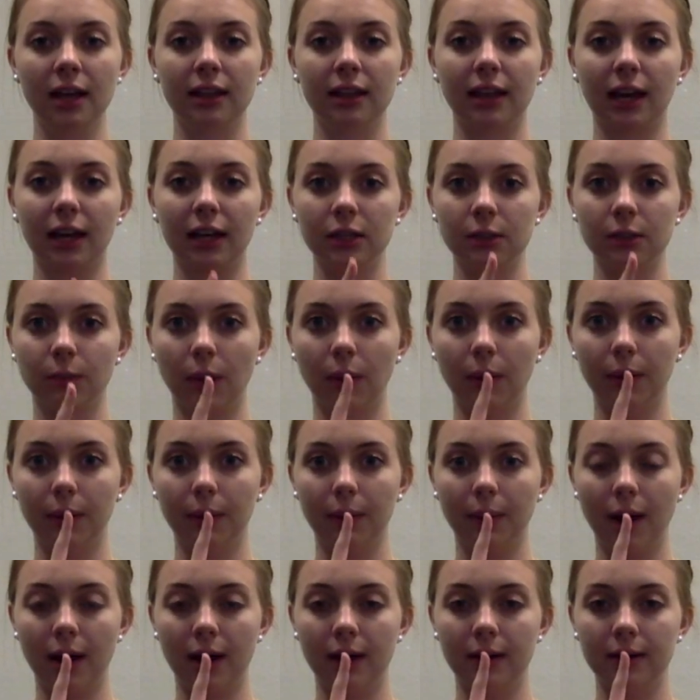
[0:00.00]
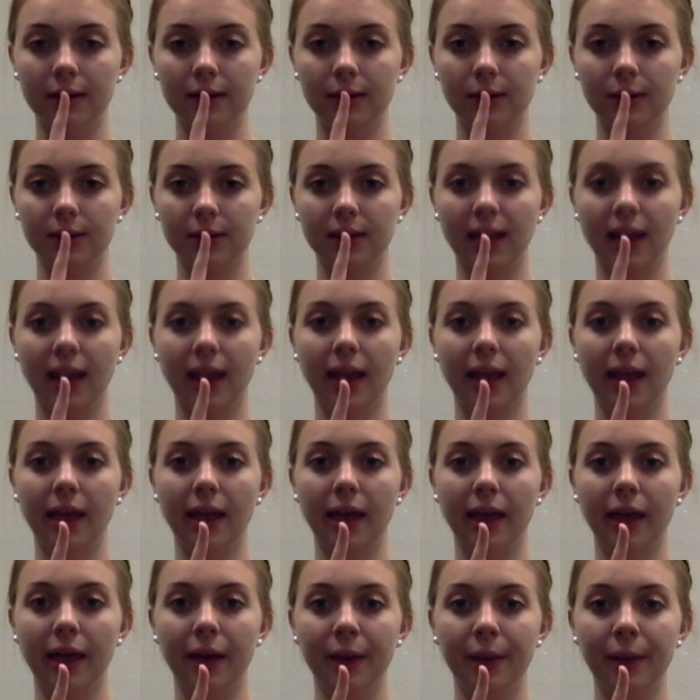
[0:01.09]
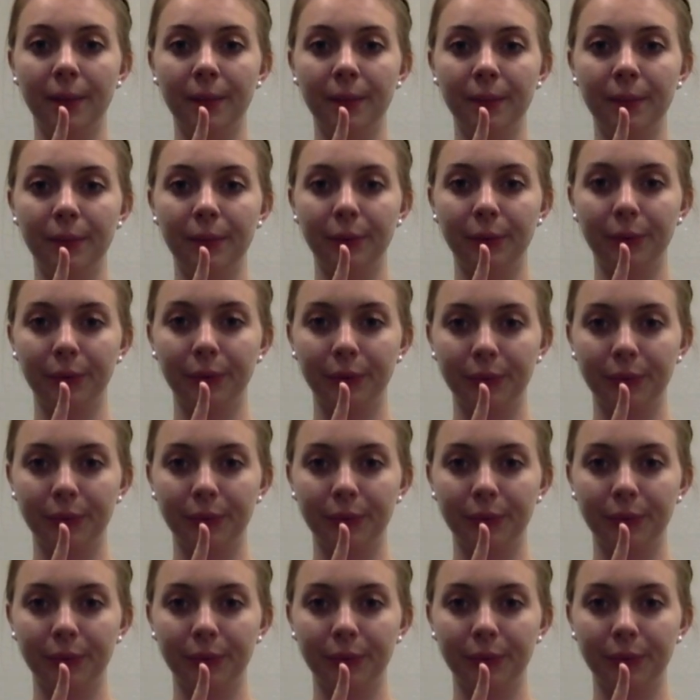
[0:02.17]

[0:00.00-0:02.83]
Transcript: That is what we want. So say im.